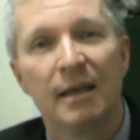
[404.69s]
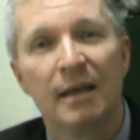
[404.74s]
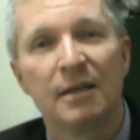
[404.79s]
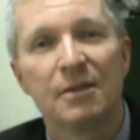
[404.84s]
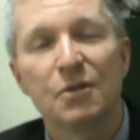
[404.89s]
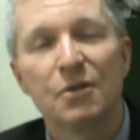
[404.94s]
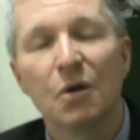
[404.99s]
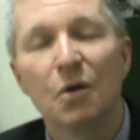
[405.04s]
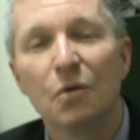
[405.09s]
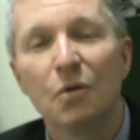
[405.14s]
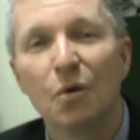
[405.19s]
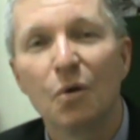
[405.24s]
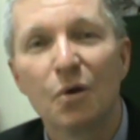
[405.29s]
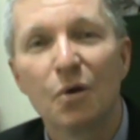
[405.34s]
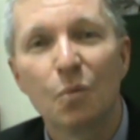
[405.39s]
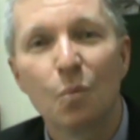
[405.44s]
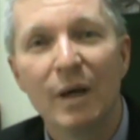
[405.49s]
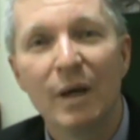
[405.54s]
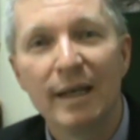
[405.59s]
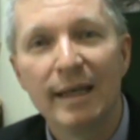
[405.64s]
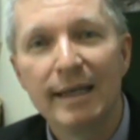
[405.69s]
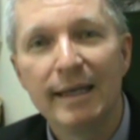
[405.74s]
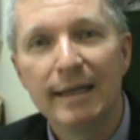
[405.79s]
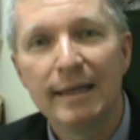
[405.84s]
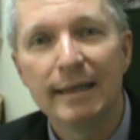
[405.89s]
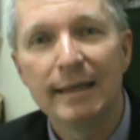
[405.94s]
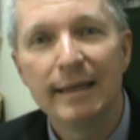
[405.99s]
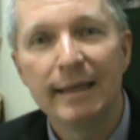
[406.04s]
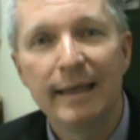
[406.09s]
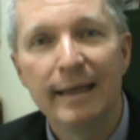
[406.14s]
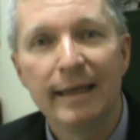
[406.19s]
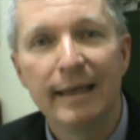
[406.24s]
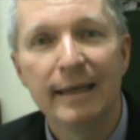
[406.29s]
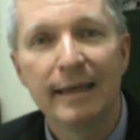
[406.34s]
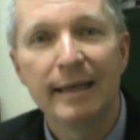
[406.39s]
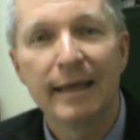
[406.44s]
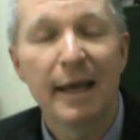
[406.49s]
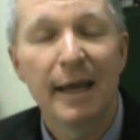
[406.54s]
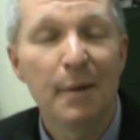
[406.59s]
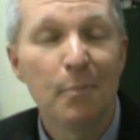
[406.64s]
So, Lord willing,
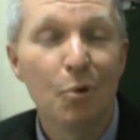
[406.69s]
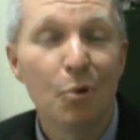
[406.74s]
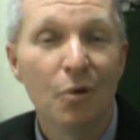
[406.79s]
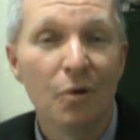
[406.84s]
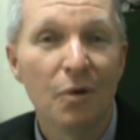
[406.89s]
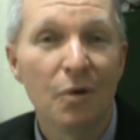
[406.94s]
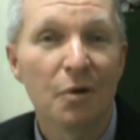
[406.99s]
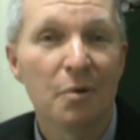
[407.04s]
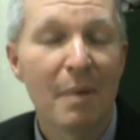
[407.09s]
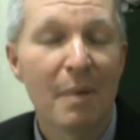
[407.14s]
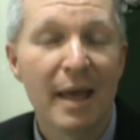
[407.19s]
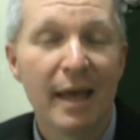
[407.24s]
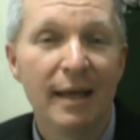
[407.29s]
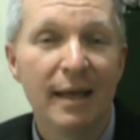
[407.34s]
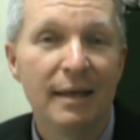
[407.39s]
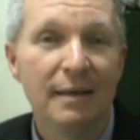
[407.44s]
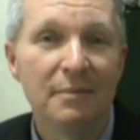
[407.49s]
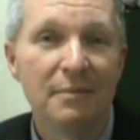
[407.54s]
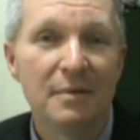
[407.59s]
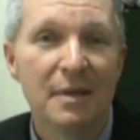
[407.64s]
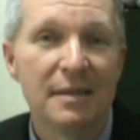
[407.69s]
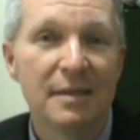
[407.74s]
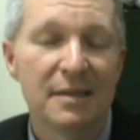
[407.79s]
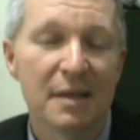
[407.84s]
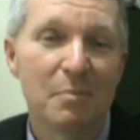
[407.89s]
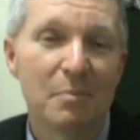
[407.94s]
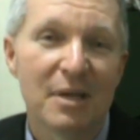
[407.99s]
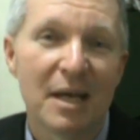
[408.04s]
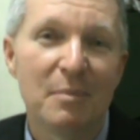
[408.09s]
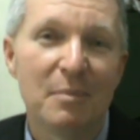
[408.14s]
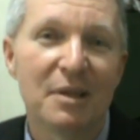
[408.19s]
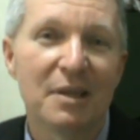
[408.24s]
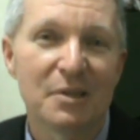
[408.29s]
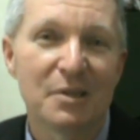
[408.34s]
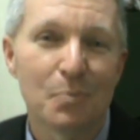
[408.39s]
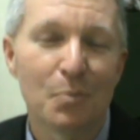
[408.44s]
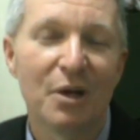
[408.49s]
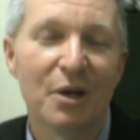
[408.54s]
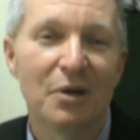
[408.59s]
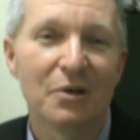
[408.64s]
in April or May, sometime in the
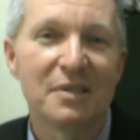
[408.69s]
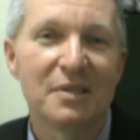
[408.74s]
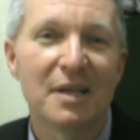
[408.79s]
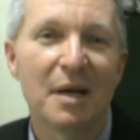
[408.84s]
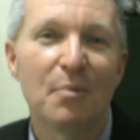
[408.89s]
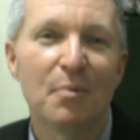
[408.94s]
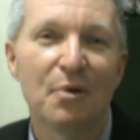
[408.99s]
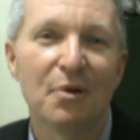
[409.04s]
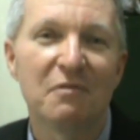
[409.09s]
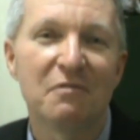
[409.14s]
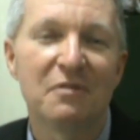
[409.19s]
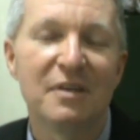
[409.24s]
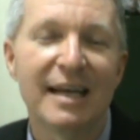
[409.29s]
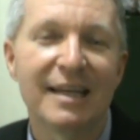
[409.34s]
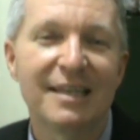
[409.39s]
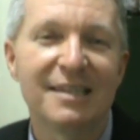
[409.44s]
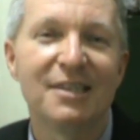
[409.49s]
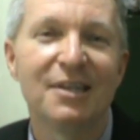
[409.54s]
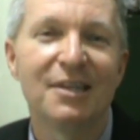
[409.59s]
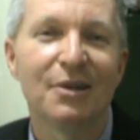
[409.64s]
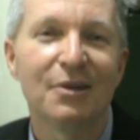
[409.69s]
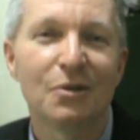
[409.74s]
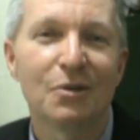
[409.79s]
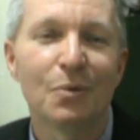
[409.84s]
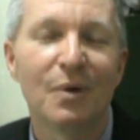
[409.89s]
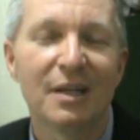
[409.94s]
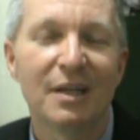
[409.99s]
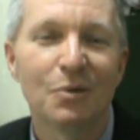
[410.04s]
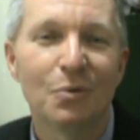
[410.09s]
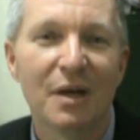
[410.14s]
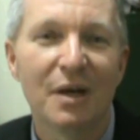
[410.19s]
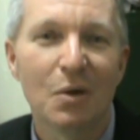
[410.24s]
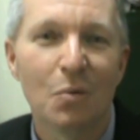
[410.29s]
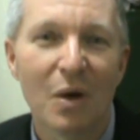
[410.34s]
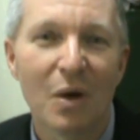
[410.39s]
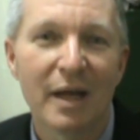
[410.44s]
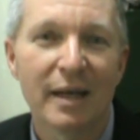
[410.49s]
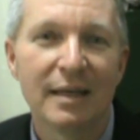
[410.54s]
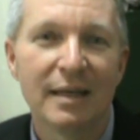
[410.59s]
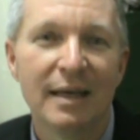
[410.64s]
spring or summer of next year,
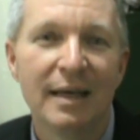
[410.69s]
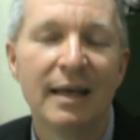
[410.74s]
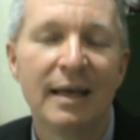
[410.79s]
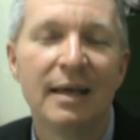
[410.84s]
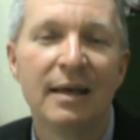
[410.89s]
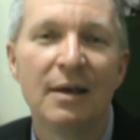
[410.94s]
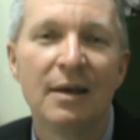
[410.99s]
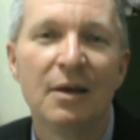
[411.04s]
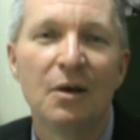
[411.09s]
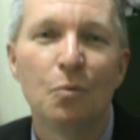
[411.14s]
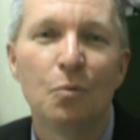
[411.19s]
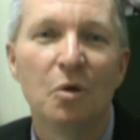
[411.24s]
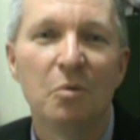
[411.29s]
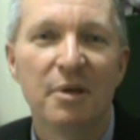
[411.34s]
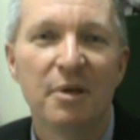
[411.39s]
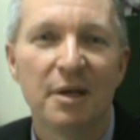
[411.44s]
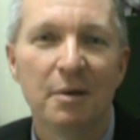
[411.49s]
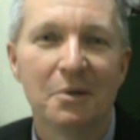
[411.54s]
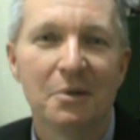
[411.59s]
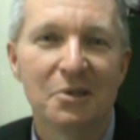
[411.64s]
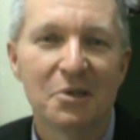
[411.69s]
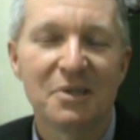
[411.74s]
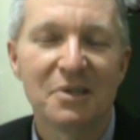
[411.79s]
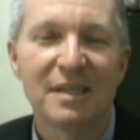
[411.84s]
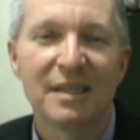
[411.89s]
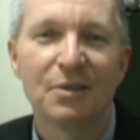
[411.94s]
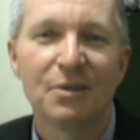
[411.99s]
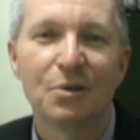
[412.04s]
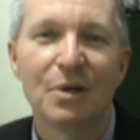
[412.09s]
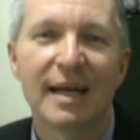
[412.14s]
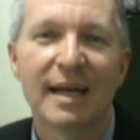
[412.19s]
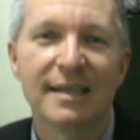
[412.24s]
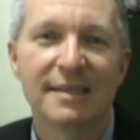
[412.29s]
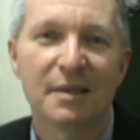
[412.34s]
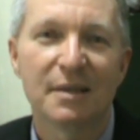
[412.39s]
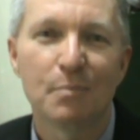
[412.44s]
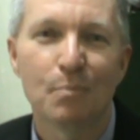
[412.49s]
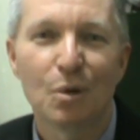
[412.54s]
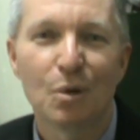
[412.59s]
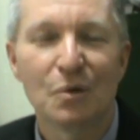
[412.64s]
2021, we'll be able to see you guys
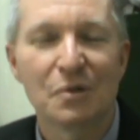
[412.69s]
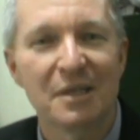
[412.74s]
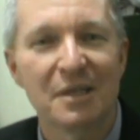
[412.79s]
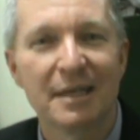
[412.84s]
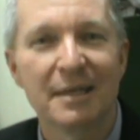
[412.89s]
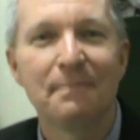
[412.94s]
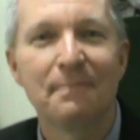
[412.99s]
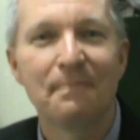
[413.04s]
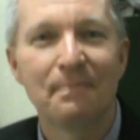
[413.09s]
in person.